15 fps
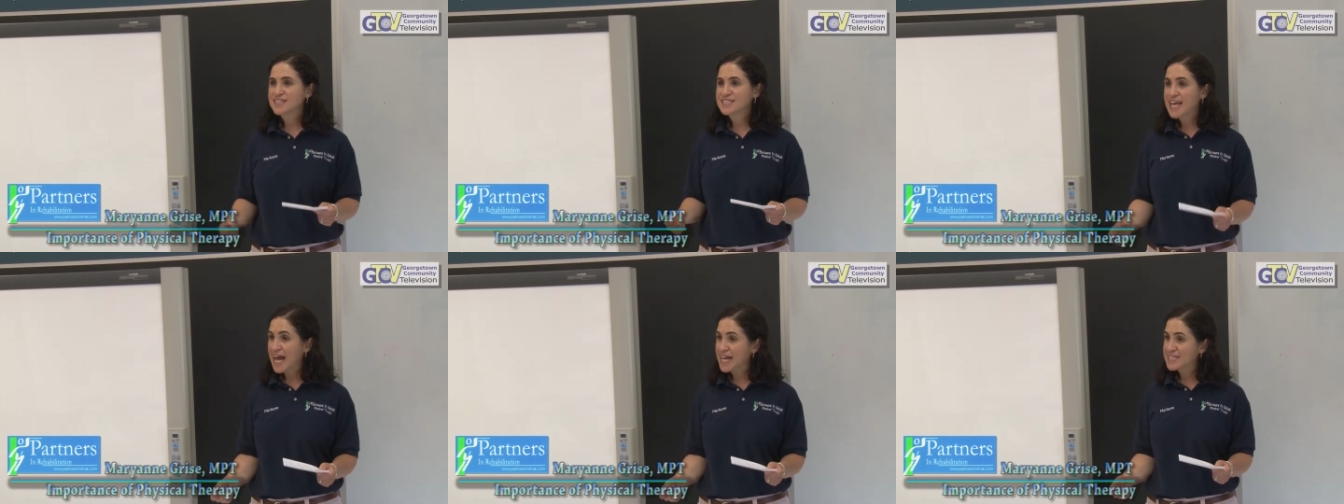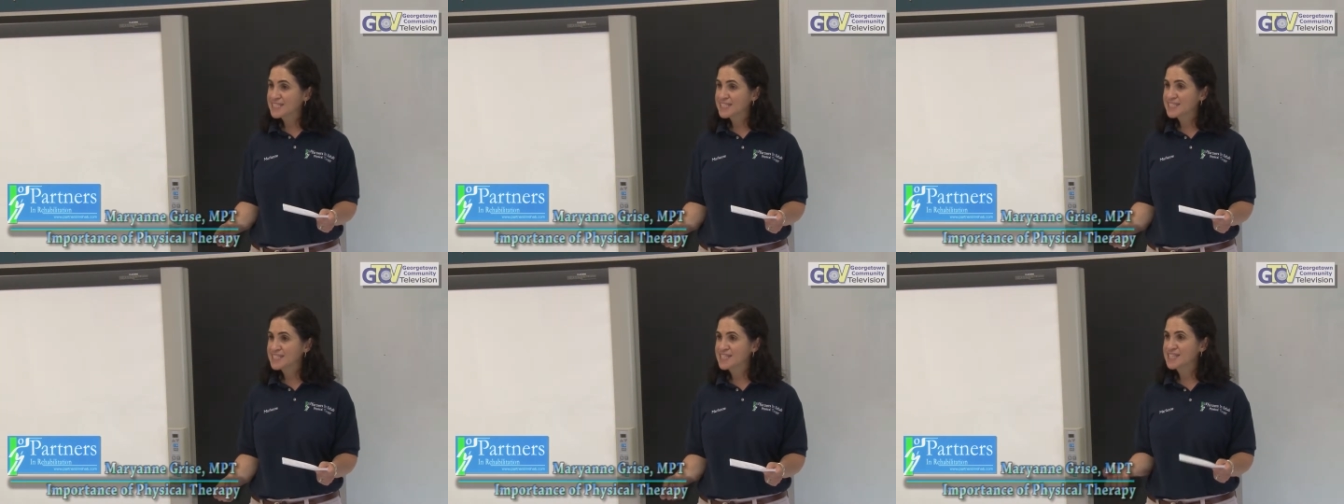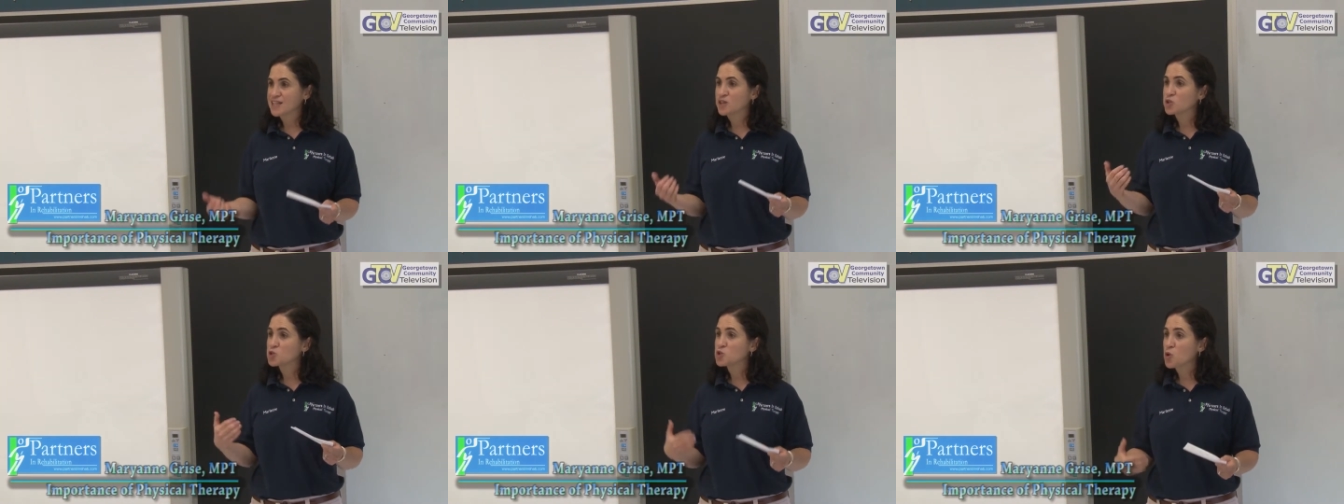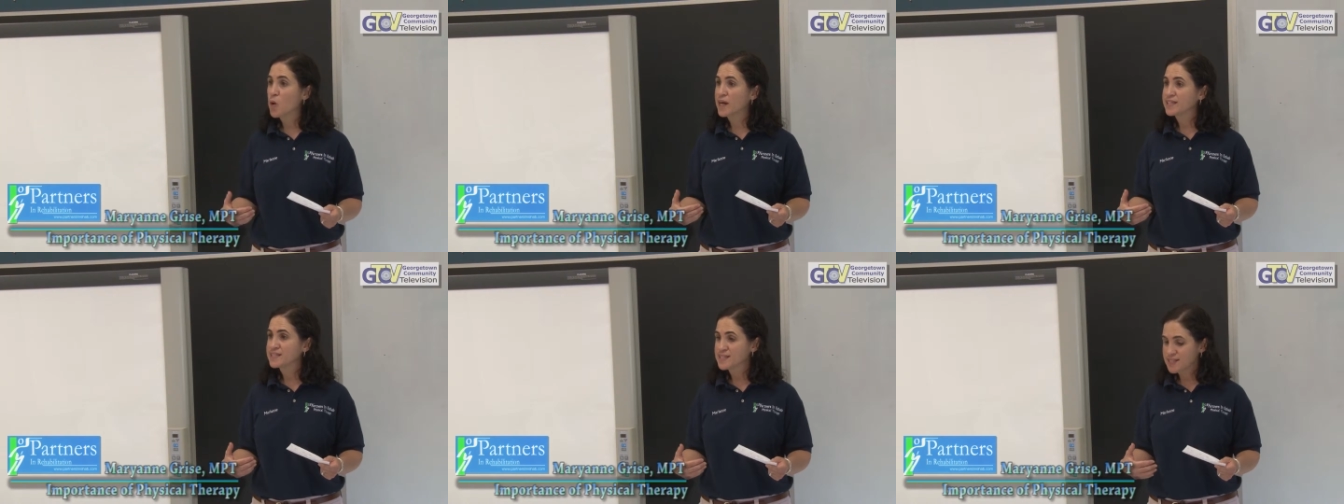the tendons, and the
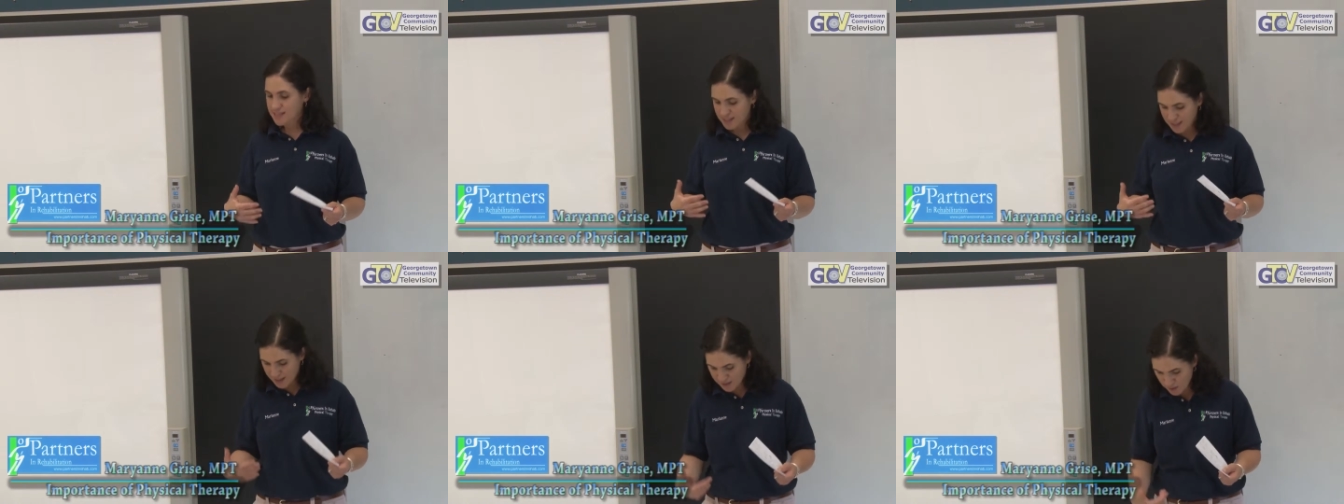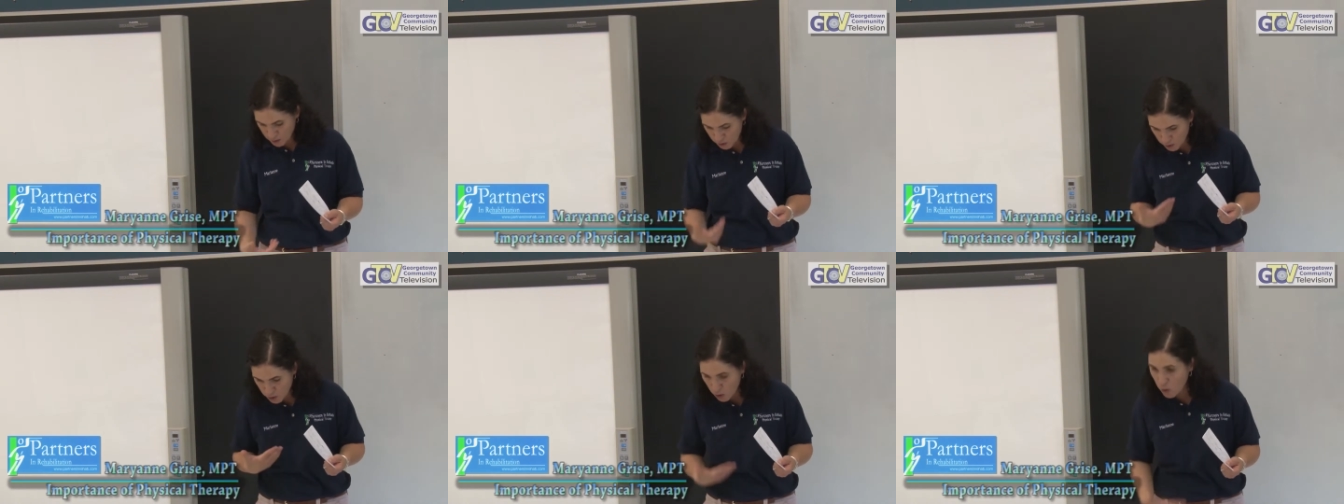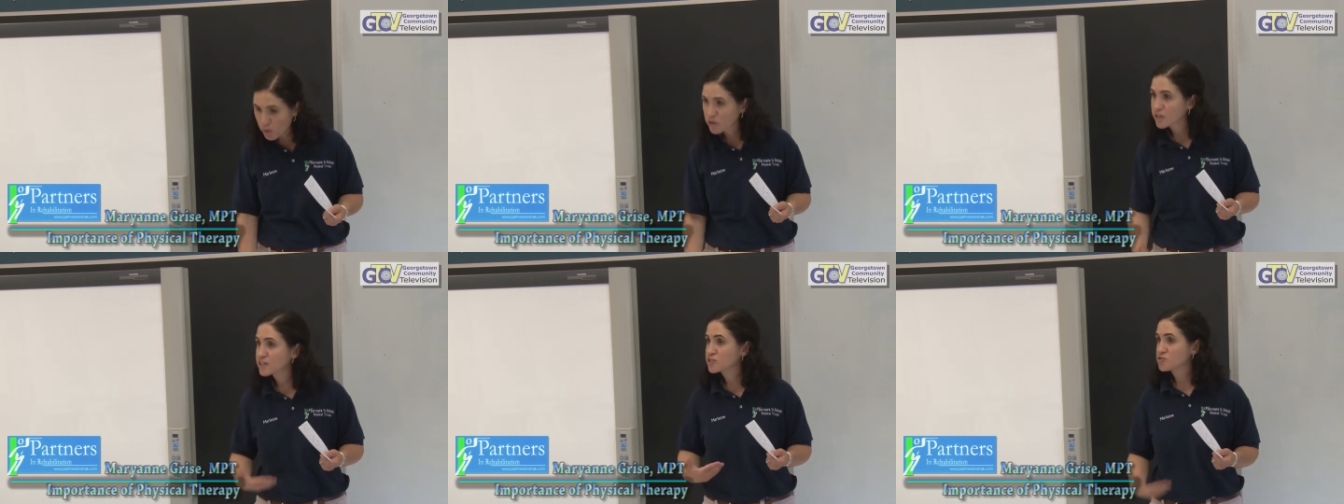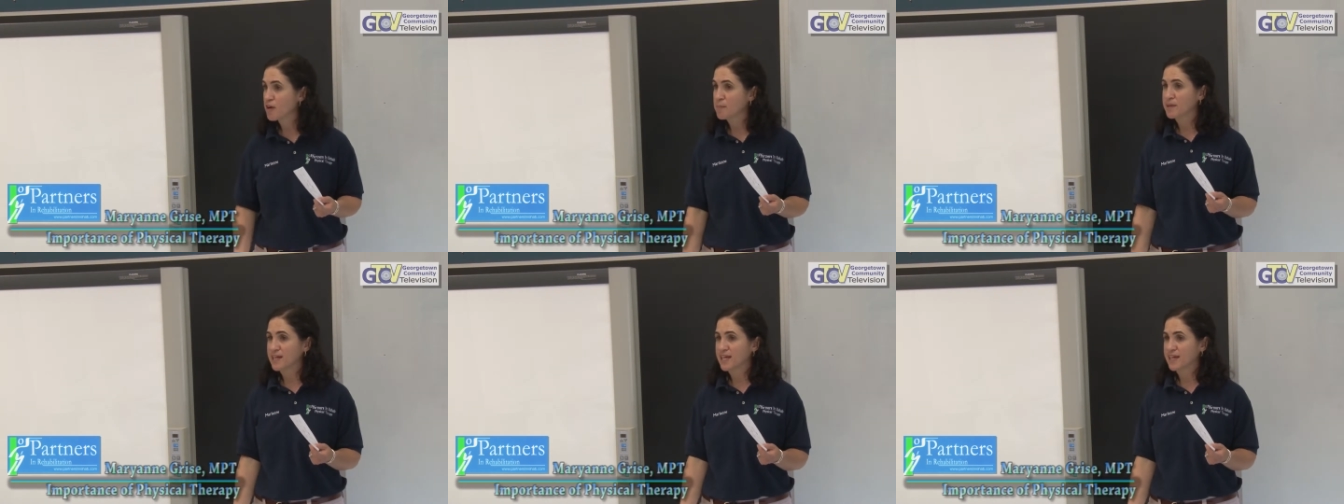joints in the lower
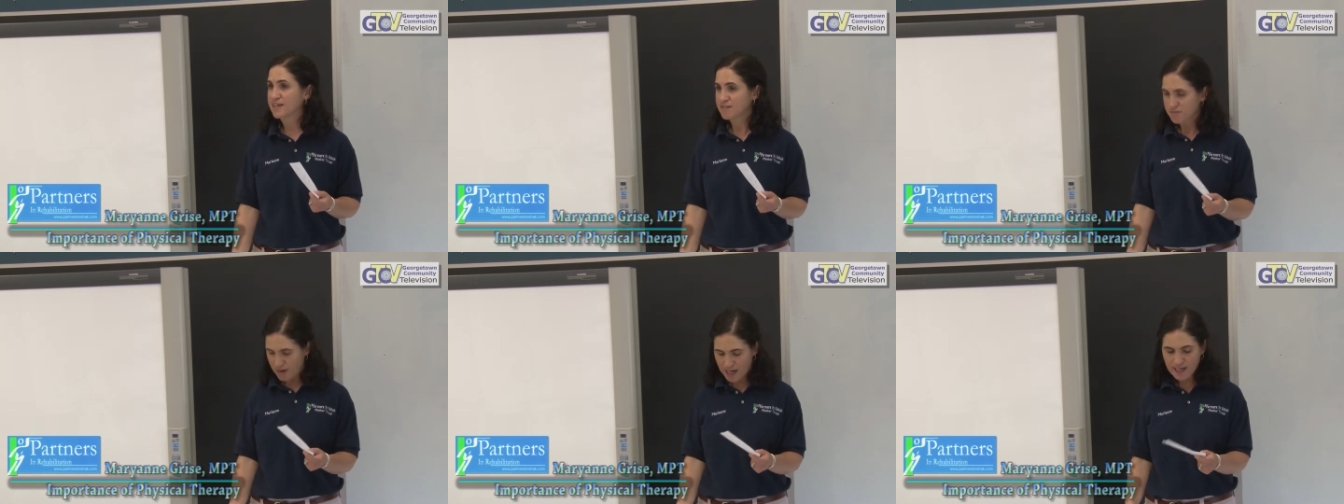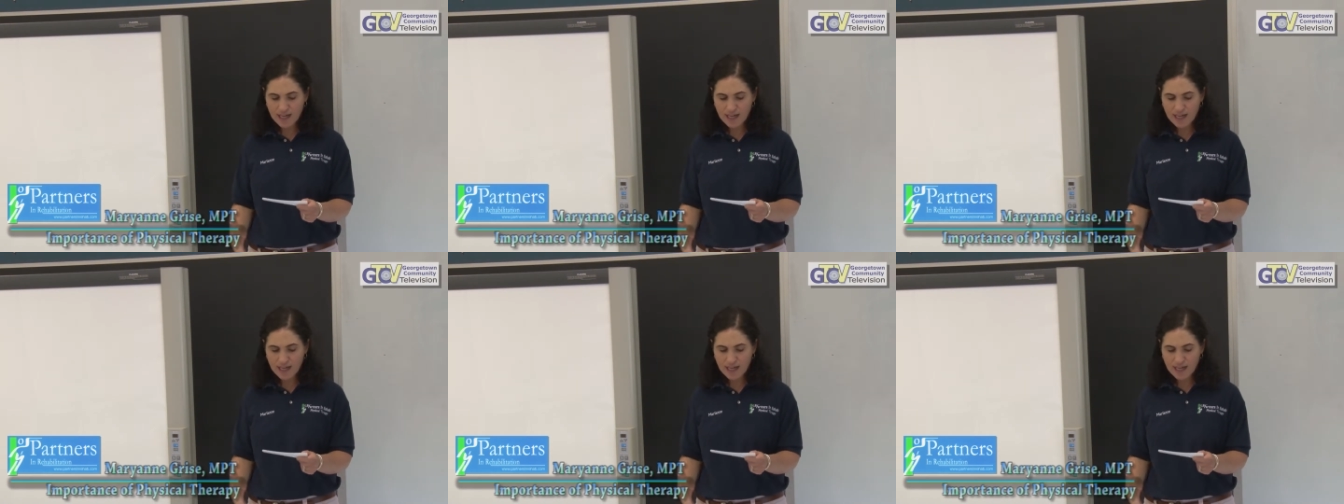extremity, right?